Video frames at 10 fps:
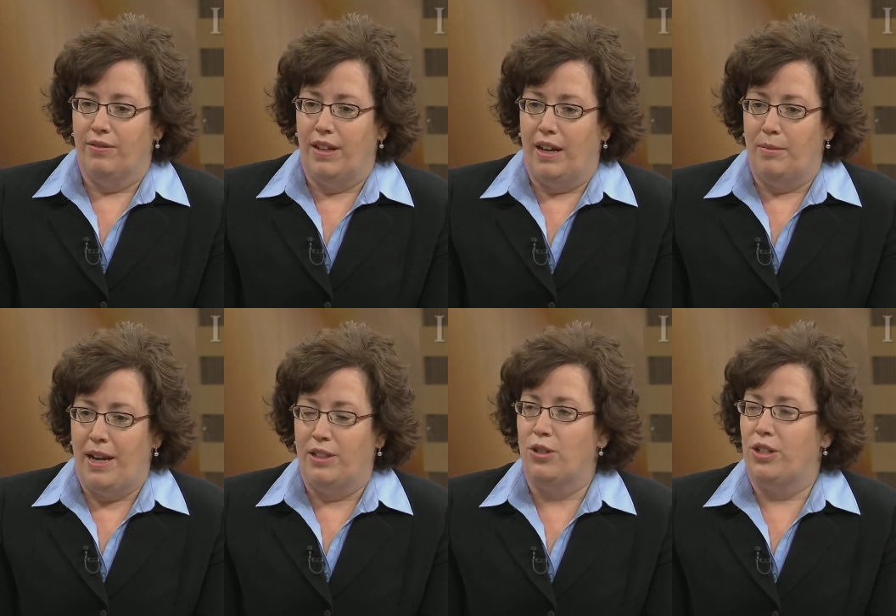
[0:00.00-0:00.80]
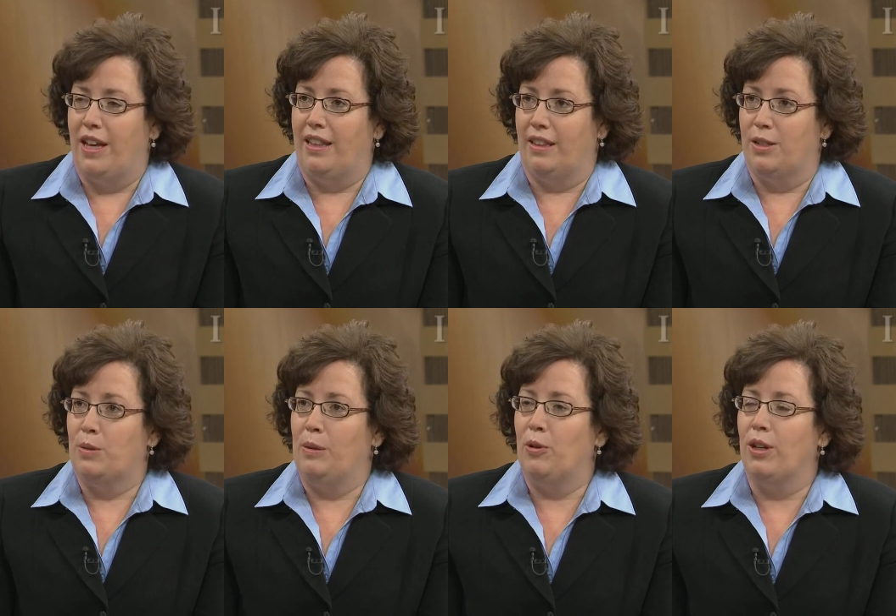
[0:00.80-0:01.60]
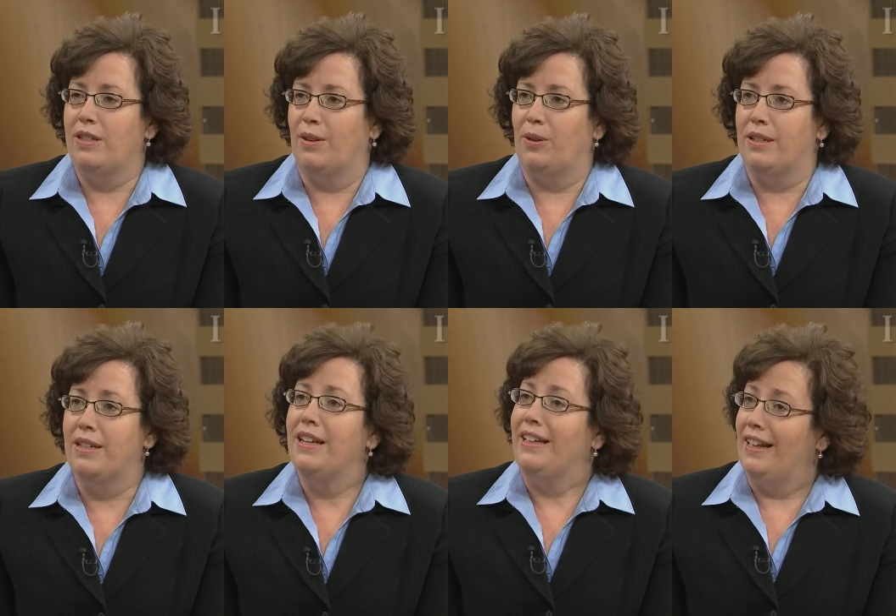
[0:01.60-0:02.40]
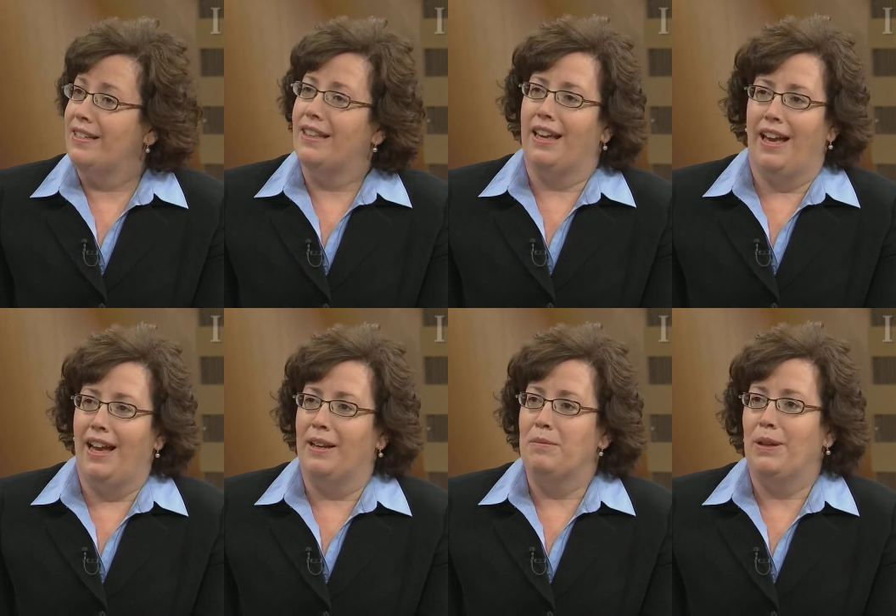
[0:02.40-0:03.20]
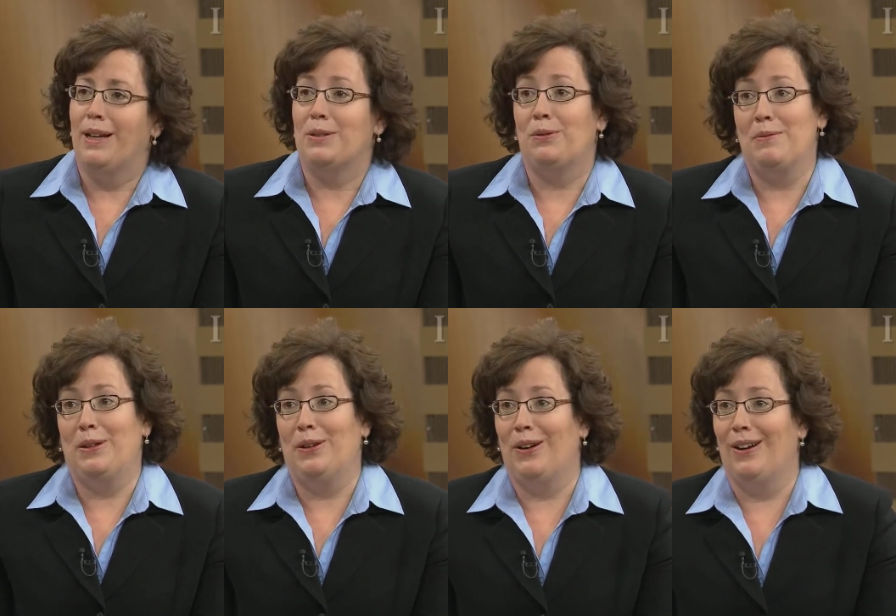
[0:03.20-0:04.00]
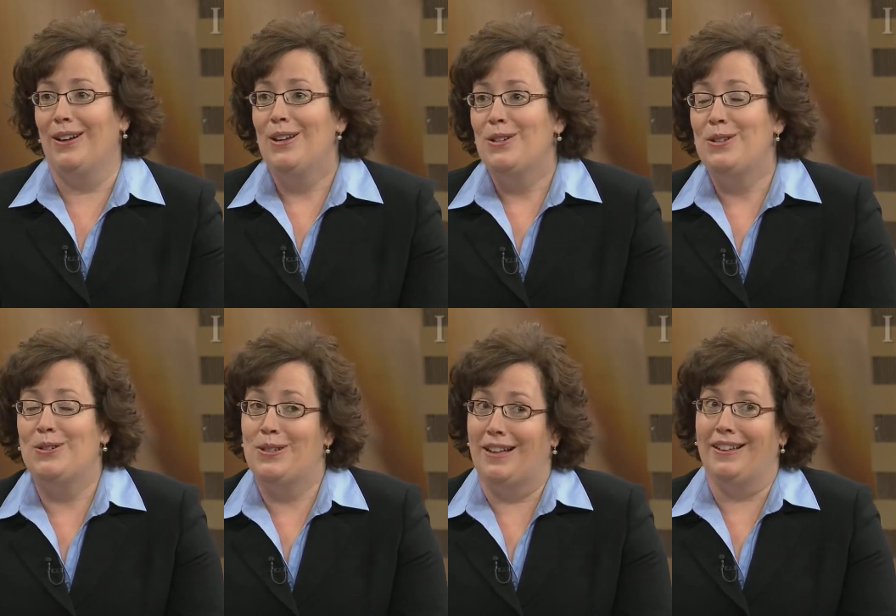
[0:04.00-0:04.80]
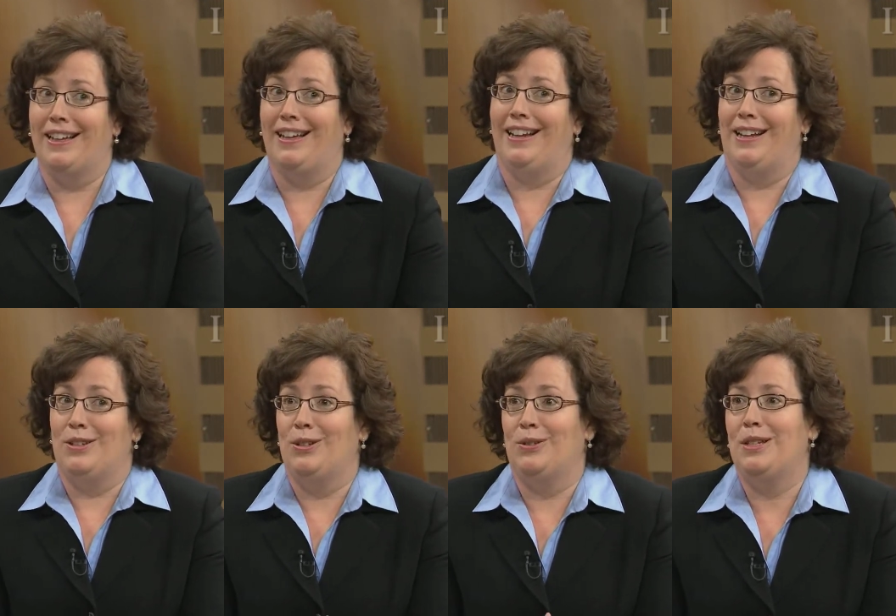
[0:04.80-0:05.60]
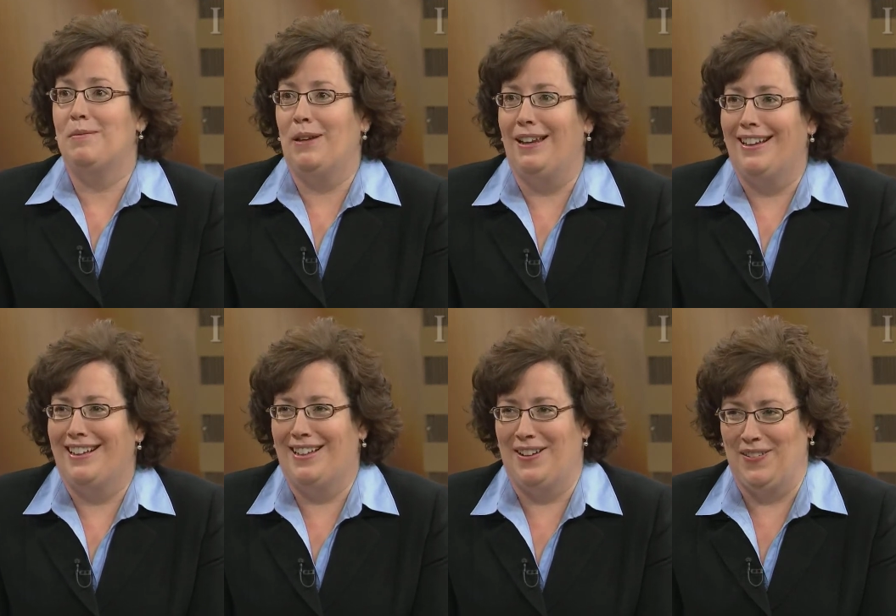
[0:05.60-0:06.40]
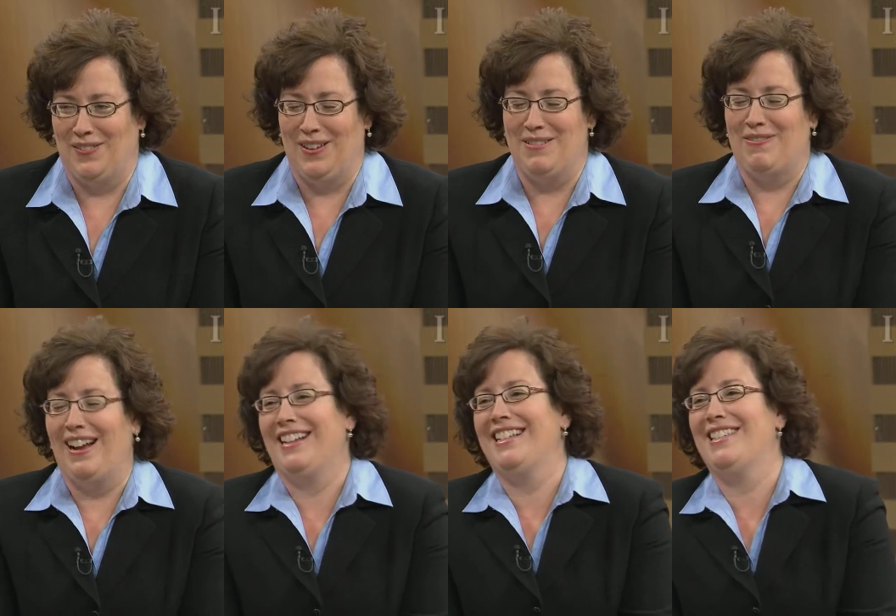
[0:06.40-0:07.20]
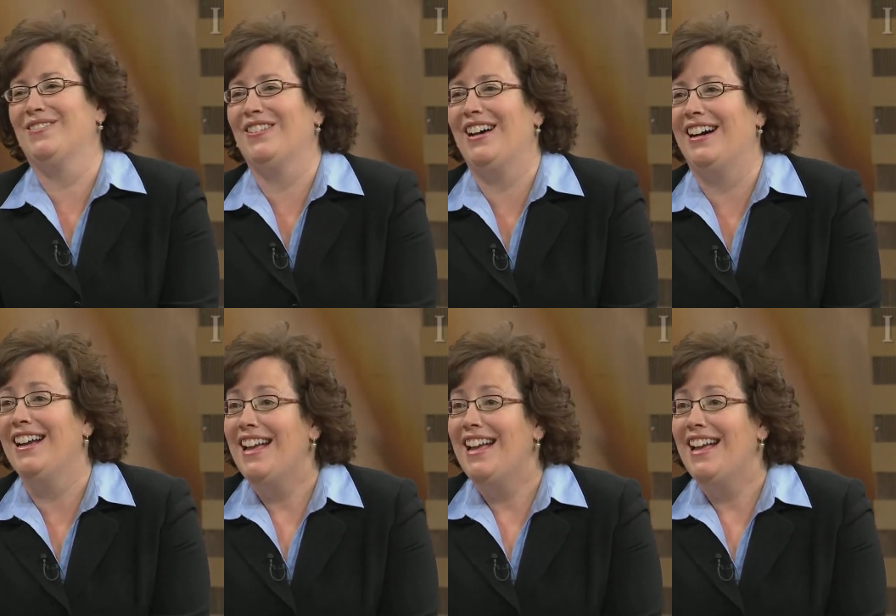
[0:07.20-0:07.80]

um, answer to that that the Supreme Court said was, yes, they can, because women are too delicate and too timid for the practice of law.